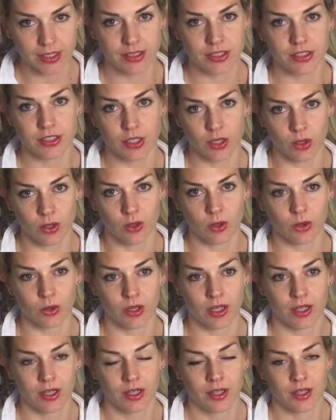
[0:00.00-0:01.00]

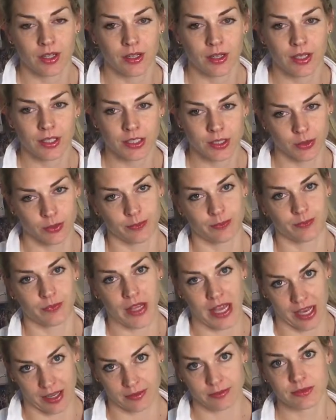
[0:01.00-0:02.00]
So
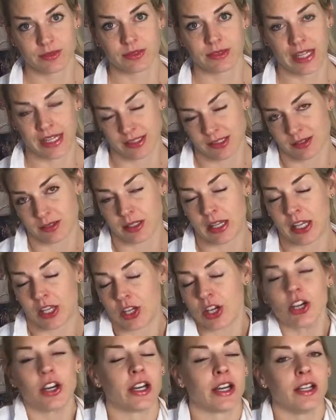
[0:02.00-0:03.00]
yeah, it
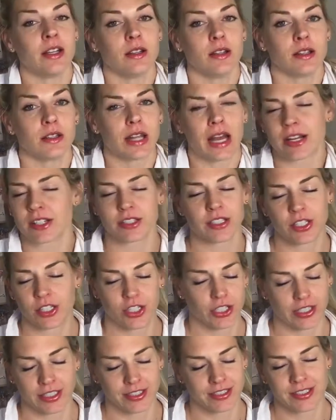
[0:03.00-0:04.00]
could. Actually, it
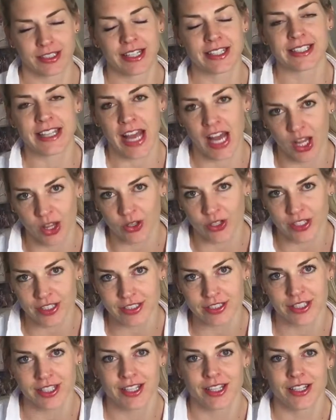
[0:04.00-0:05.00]
couldn't. It's
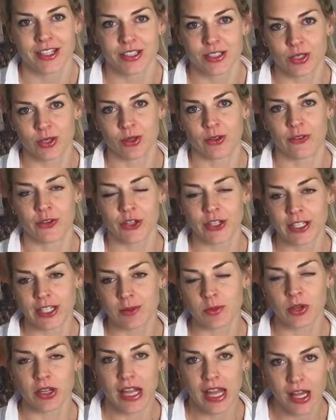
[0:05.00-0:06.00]
calories. So if you're
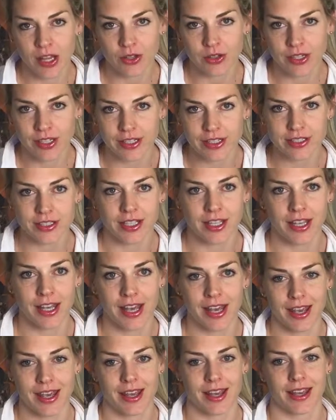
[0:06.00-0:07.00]
eating more calories,
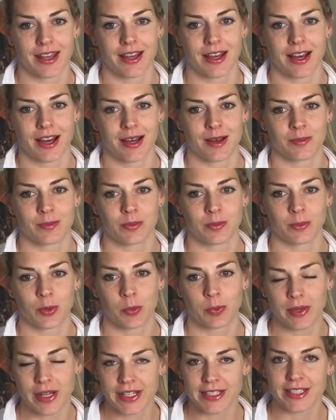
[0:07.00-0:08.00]

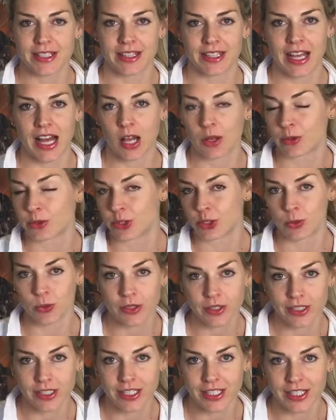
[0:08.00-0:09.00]
replacing the calories you
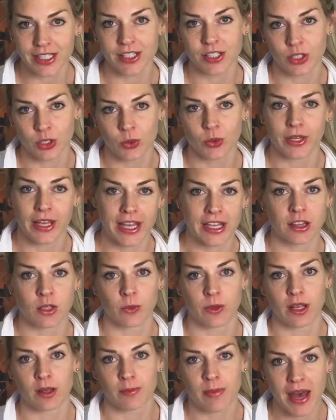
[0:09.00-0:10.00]
weren't eating, you will gain the
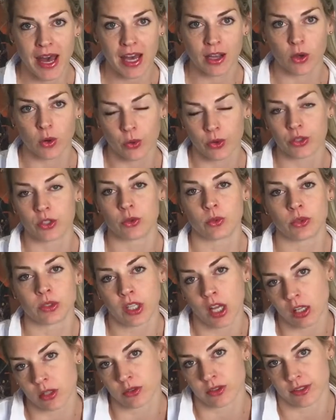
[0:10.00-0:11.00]
weight back, or you will
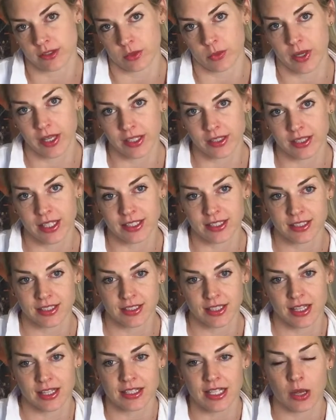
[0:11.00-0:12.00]
not lose the weight.
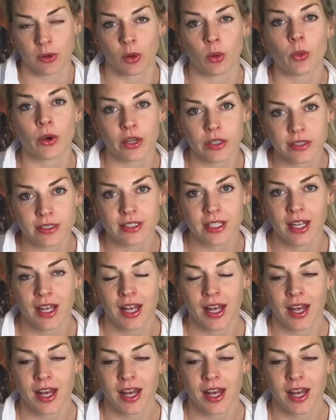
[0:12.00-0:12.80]
That's how it works.